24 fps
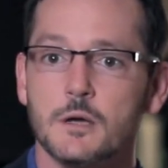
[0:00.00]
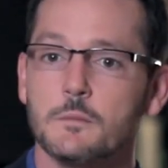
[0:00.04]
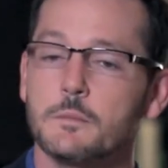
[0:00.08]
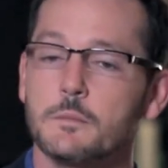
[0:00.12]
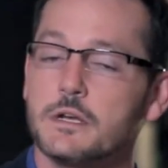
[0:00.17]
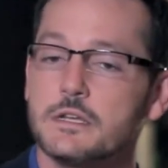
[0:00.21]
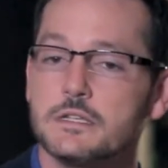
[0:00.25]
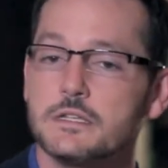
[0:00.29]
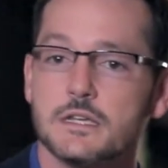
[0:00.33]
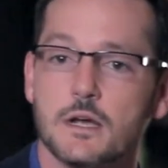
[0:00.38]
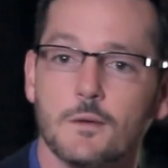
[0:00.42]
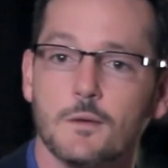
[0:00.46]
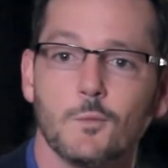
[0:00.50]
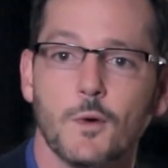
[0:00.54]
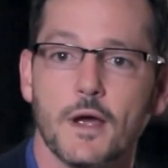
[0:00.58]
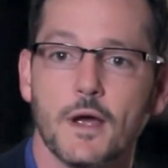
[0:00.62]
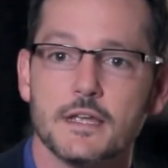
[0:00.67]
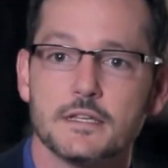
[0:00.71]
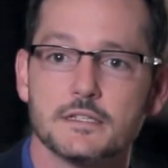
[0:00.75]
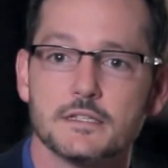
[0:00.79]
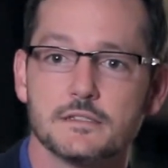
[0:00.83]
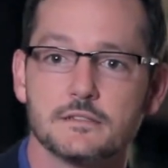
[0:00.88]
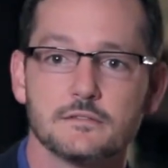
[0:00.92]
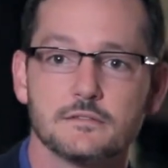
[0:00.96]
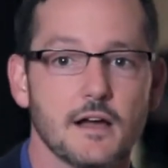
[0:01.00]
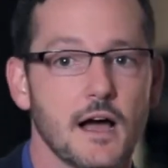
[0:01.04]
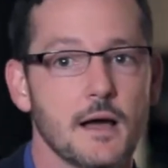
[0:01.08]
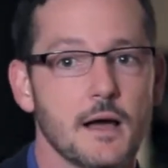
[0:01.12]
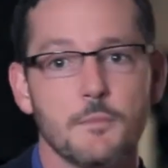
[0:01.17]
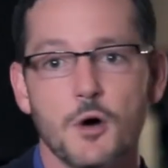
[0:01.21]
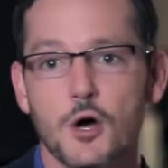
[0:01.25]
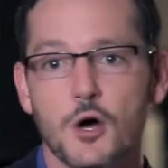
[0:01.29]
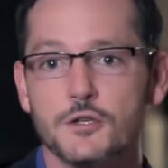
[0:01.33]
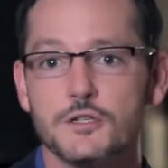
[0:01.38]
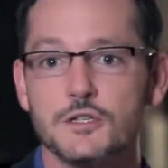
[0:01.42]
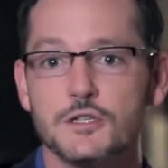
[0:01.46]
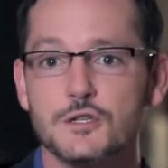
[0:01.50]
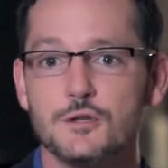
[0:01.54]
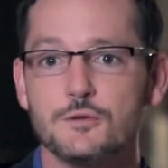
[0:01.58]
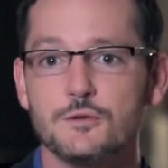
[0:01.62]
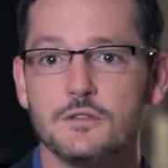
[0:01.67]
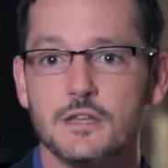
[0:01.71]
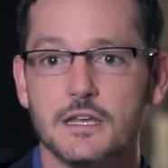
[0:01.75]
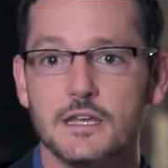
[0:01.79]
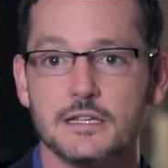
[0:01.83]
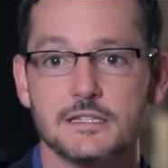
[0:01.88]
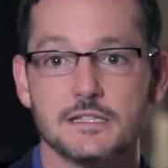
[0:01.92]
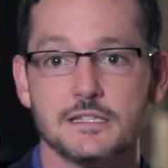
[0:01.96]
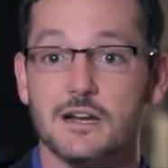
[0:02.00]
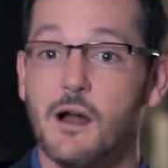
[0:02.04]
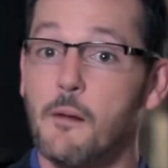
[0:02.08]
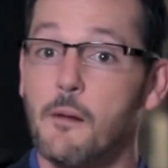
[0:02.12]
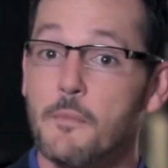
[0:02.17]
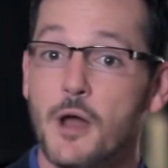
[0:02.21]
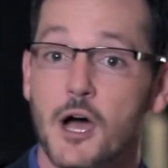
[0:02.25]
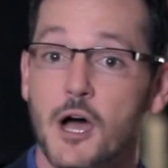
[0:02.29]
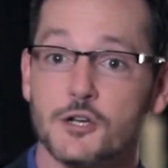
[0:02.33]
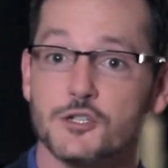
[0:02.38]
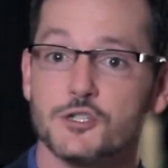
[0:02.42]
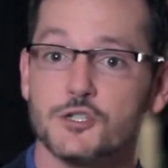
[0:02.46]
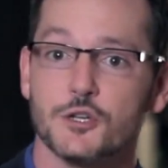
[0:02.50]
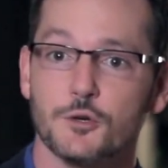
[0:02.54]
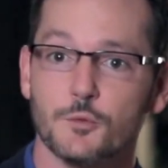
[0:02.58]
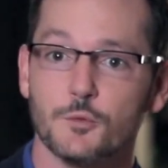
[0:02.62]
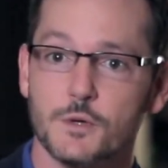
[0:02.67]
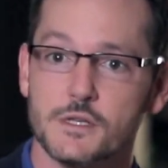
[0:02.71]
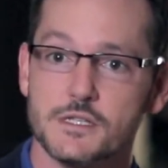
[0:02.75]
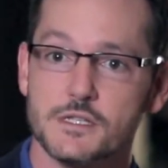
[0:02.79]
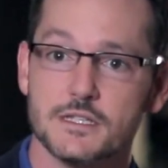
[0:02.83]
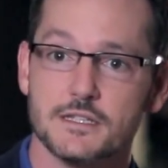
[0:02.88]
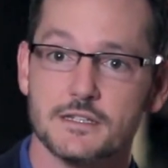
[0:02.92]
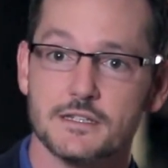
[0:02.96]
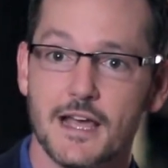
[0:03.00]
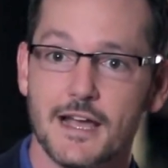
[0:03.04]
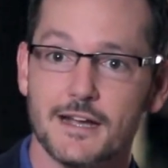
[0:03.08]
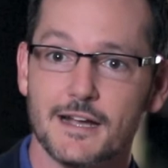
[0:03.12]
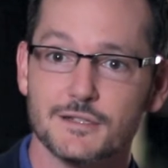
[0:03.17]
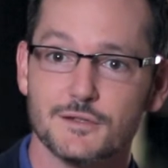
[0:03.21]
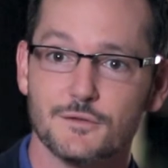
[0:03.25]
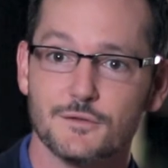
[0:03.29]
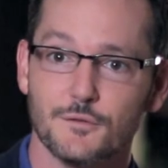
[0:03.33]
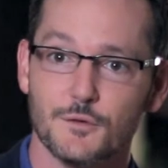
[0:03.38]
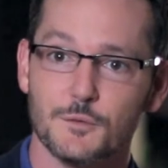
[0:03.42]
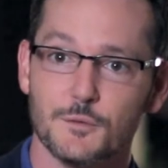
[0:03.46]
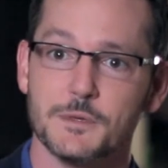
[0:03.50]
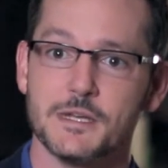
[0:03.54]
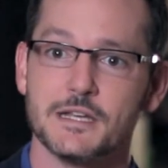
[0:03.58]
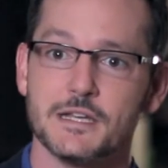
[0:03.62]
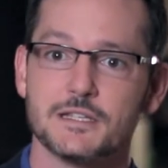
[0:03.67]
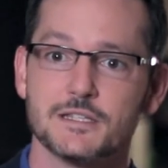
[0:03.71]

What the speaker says: but in some ways I'm on to new things and I'm not sure what's next for me,